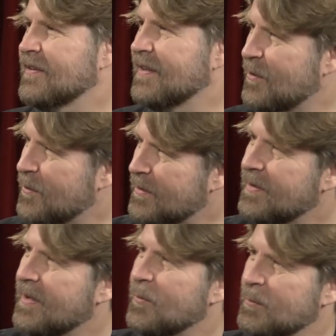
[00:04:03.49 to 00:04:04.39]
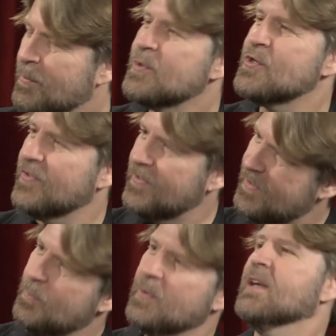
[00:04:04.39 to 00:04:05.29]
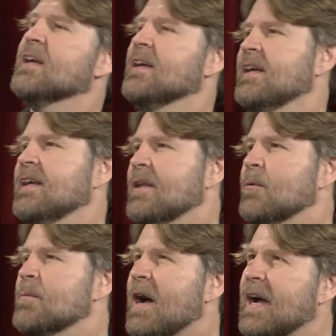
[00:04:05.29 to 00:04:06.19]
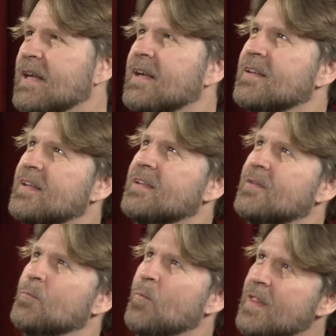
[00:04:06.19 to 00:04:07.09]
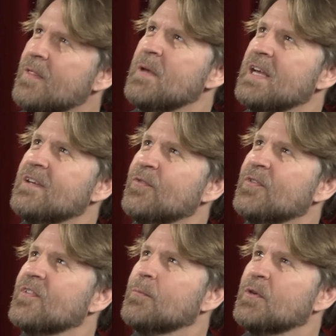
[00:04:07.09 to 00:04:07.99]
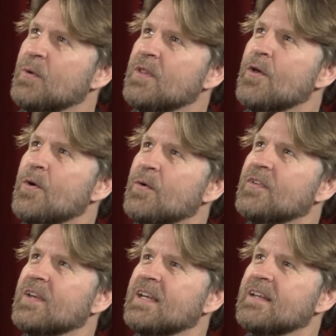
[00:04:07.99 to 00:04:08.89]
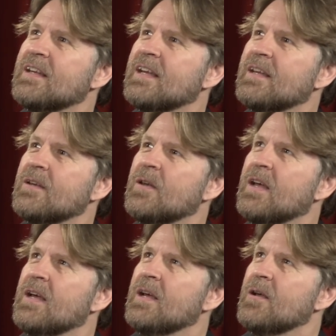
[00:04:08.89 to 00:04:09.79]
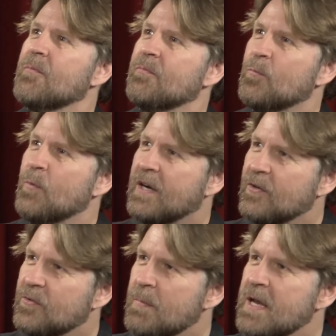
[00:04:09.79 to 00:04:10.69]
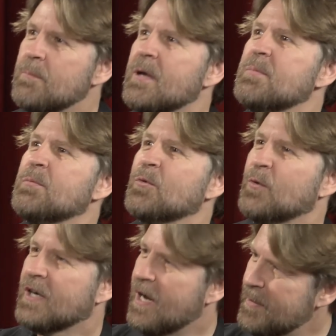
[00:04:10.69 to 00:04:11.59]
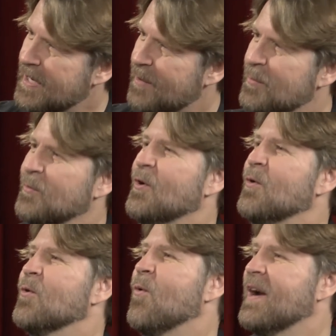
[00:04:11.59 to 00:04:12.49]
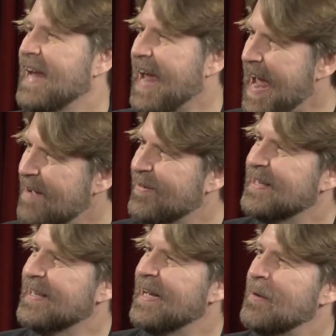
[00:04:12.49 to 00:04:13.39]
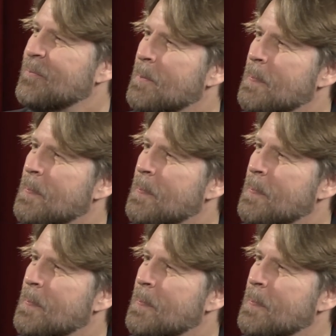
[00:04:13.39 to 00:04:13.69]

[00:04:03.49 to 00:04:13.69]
and you know and that we purchase and that we that we buy uh, uh one of the main differences between those and and records made by people who are coming up who don't quite have it yet